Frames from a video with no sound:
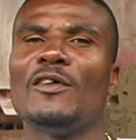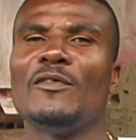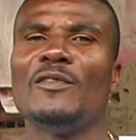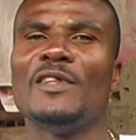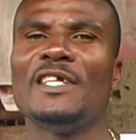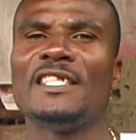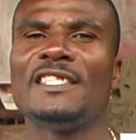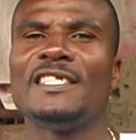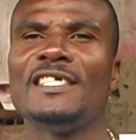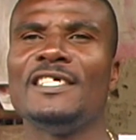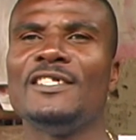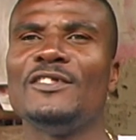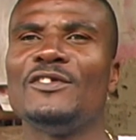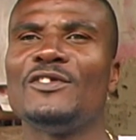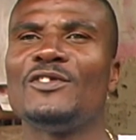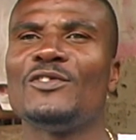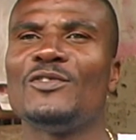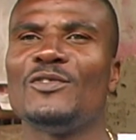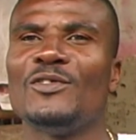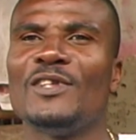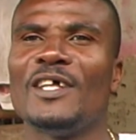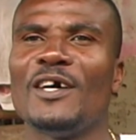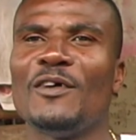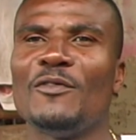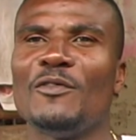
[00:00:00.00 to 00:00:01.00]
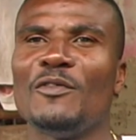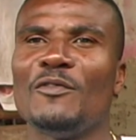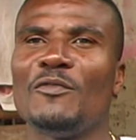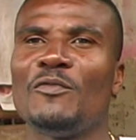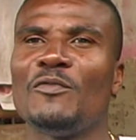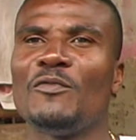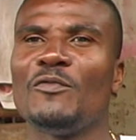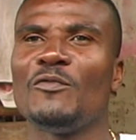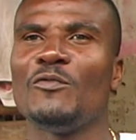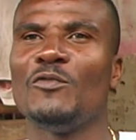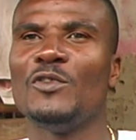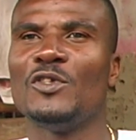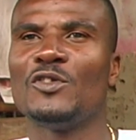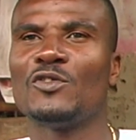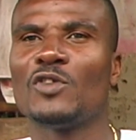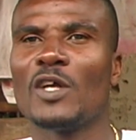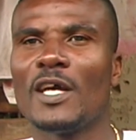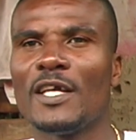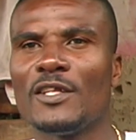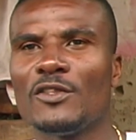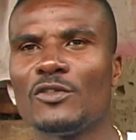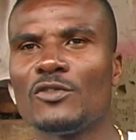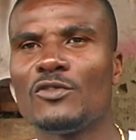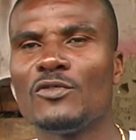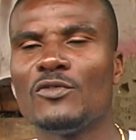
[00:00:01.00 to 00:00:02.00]
of the things too that we're
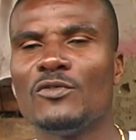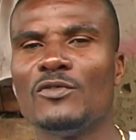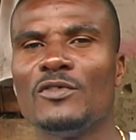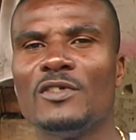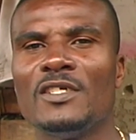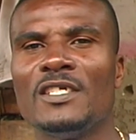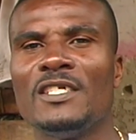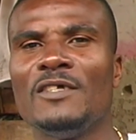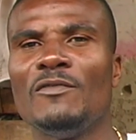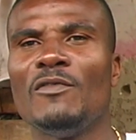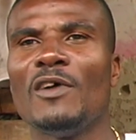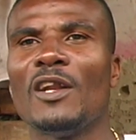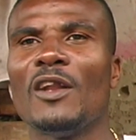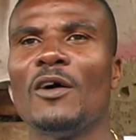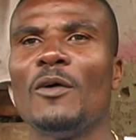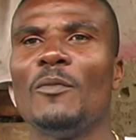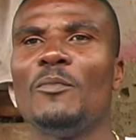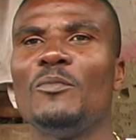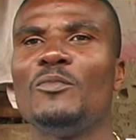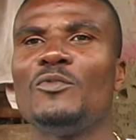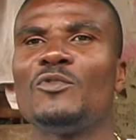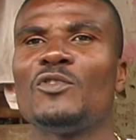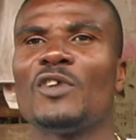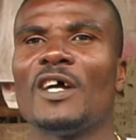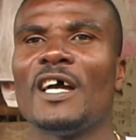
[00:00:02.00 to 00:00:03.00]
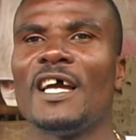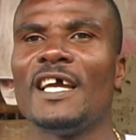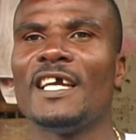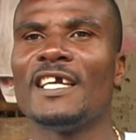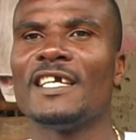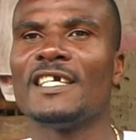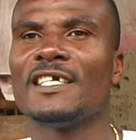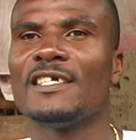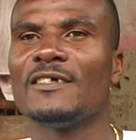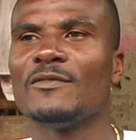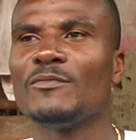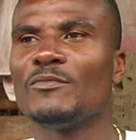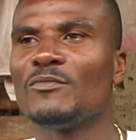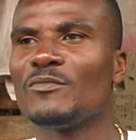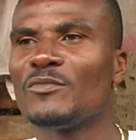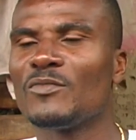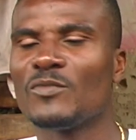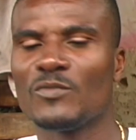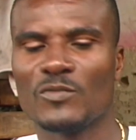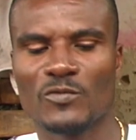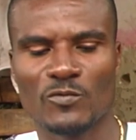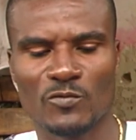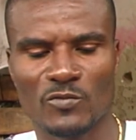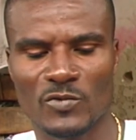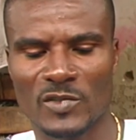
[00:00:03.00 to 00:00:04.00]
trying to develop, try and
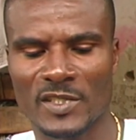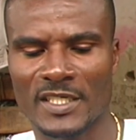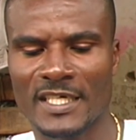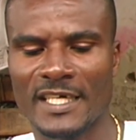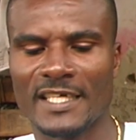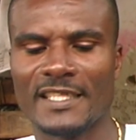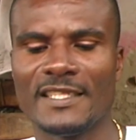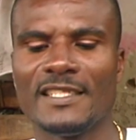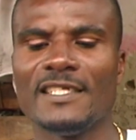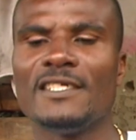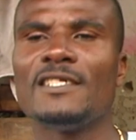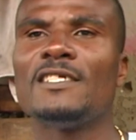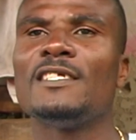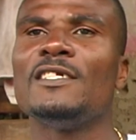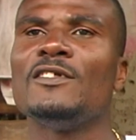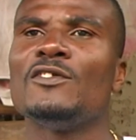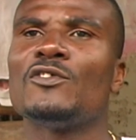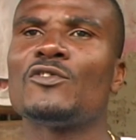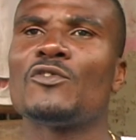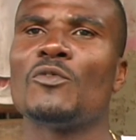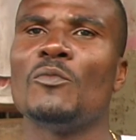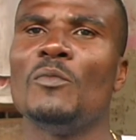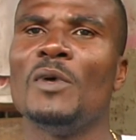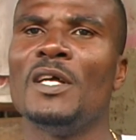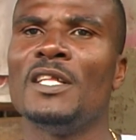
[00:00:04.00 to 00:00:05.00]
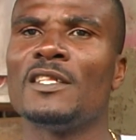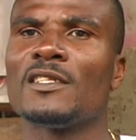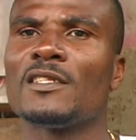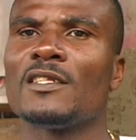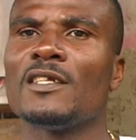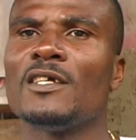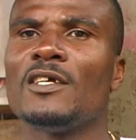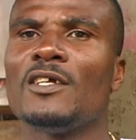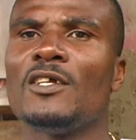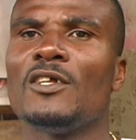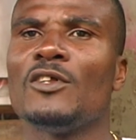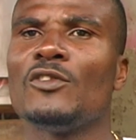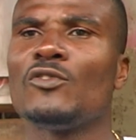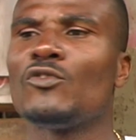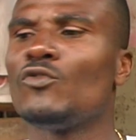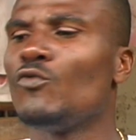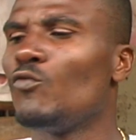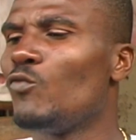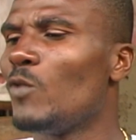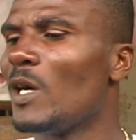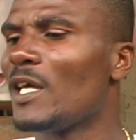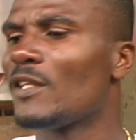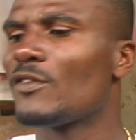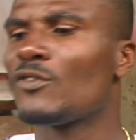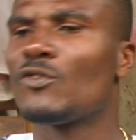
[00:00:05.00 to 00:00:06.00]
get this instrument to
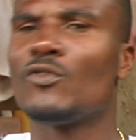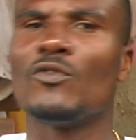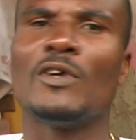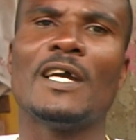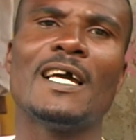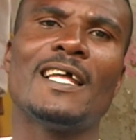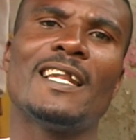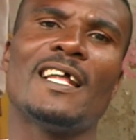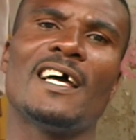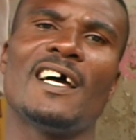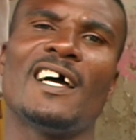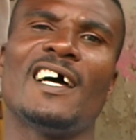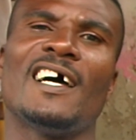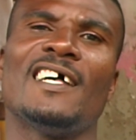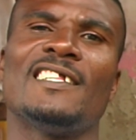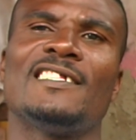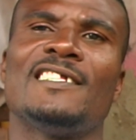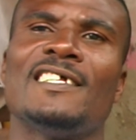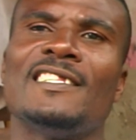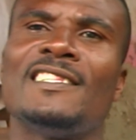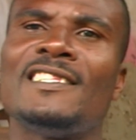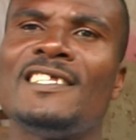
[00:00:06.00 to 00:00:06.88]
work together as a